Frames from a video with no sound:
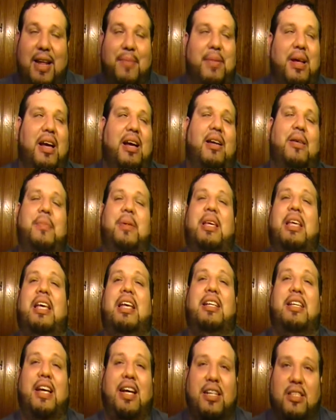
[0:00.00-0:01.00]
I'm not gonna be
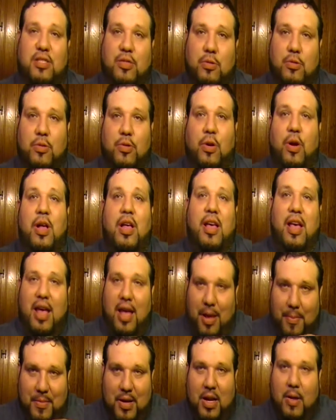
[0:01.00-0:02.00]
kicked out of school.
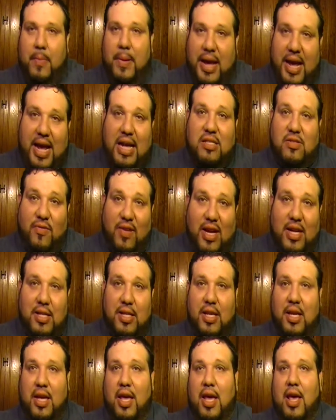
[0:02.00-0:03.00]
I'm gonna pass
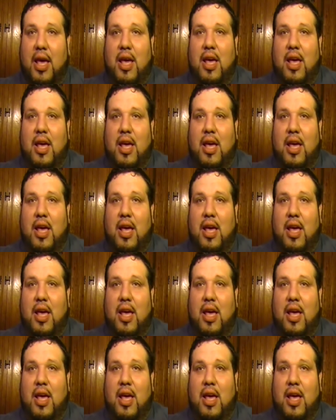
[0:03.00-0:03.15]
finally.